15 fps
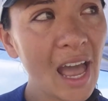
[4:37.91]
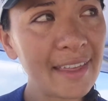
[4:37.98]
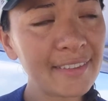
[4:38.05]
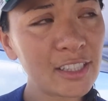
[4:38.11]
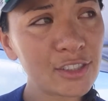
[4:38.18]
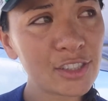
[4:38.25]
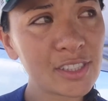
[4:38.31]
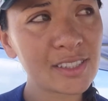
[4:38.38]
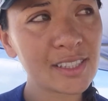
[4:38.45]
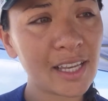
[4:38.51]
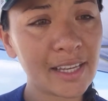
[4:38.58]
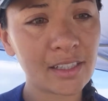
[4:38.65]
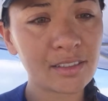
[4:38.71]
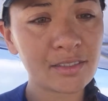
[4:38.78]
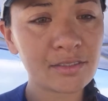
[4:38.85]
And then she's
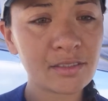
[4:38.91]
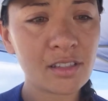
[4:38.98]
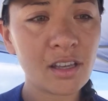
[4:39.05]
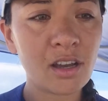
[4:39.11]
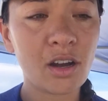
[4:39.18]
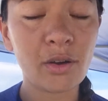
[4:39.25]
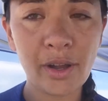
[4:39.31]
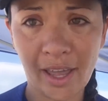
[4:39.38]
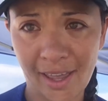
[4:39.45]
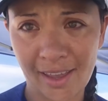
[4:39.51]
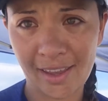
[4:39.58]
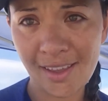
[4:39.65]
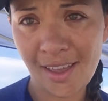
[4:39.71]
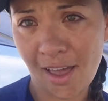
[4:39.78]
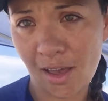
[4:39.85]
like,
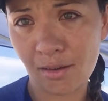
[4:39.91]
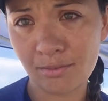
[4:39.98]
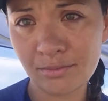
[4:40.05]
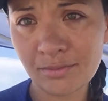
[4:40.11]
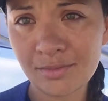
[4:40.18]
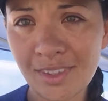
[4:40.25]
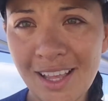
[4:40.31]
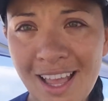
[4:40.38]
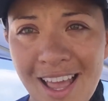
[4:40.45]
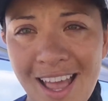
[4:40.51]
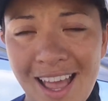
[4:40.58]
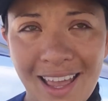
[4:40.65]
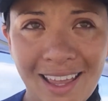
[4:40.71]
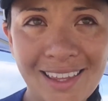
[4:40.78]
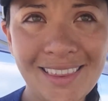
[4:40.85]
okay, hem.
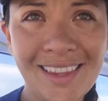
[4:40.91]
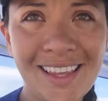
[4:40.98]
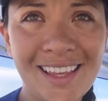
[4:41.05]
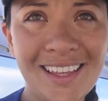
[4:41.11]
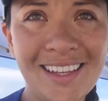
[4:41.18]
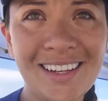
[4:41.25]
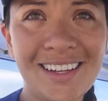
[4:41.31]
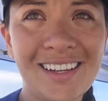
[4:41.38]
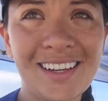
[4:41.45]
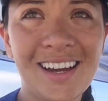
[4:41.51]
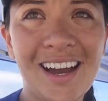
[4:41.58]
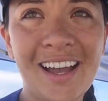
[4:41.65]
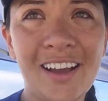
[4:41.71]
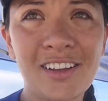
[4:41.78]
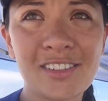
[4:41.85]
And then
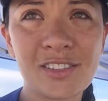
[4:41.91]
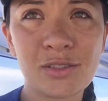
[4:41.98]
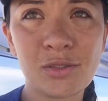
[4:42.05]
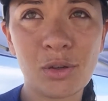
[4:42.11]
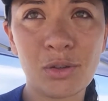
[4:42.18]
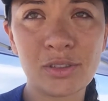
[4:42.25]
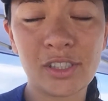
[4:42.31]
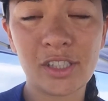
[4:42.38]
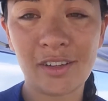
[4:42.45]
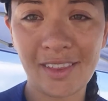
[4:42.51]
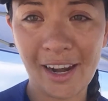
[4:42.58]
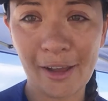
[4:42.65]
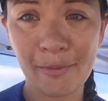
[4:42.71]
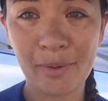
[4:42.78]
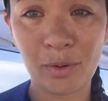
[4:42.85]
I also told her
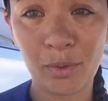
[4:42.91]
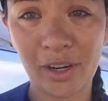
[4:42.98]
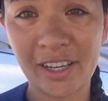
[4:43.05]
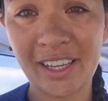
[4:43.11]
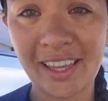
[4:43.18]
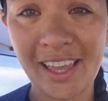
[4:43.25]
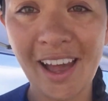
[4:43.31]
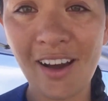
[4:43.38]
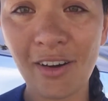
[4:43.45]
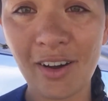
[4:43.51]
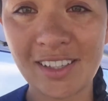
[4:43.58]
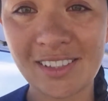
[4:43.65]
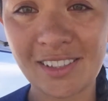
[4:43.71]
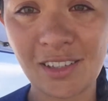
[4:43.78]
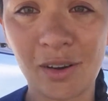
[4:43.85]
that I've been working out,
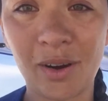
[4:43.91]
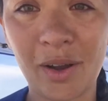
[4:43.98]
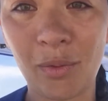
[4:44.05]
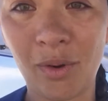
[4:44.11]
and so I